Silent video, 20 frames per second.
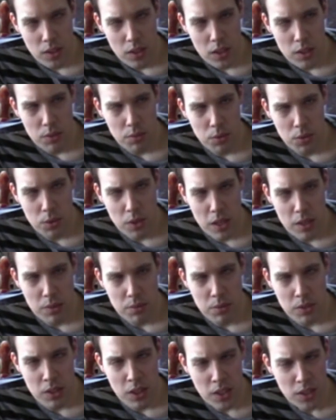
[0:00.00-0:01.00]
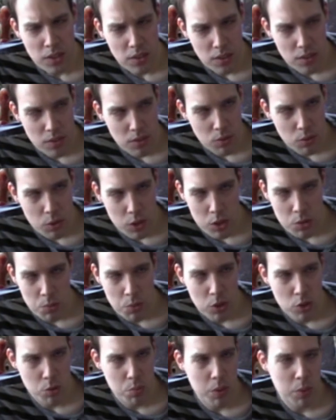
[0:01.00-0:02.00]
if you have not, which
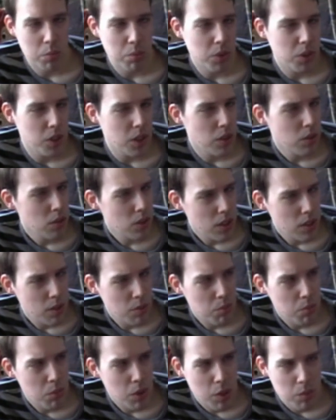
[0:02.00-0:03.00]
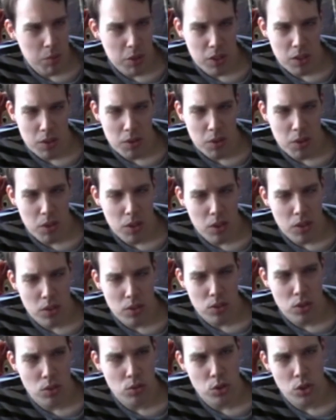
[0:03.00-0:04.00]
most people don't, then maybe the,
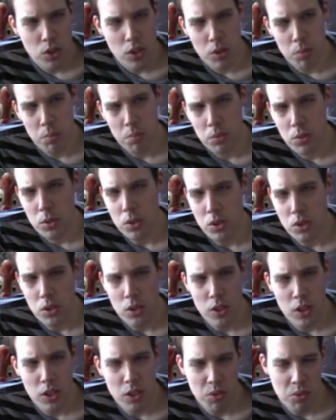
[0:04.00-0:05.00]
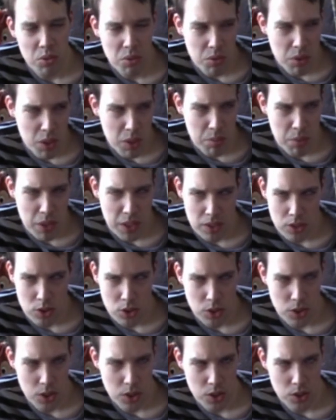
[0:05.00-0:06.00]
those other ports are way better
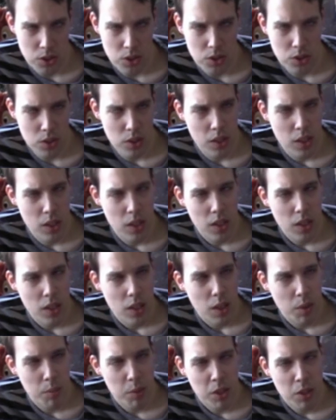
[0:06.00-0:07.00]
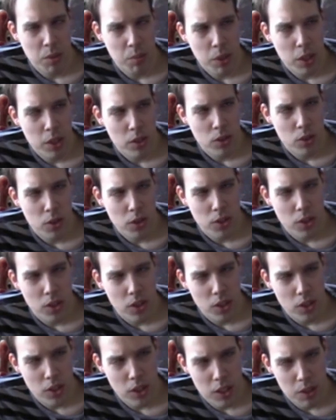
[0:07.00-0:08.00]
choices. I mean, they may look
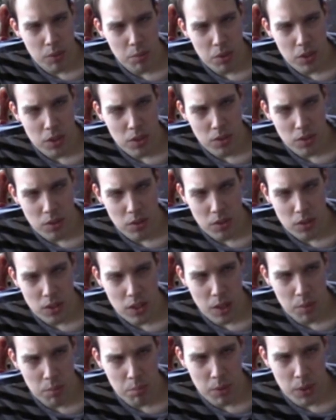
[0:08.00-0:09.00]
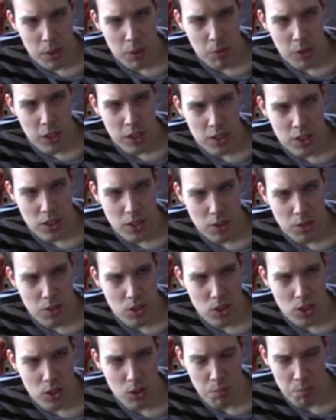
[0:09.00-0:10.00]
ugly, but gameplay-wise, they're
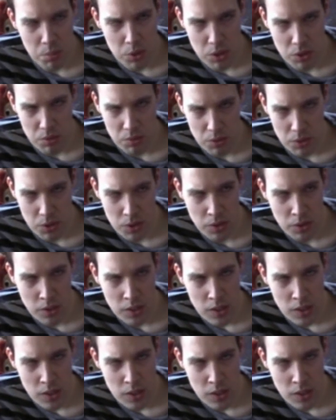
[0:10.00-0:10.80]
still pretty fun.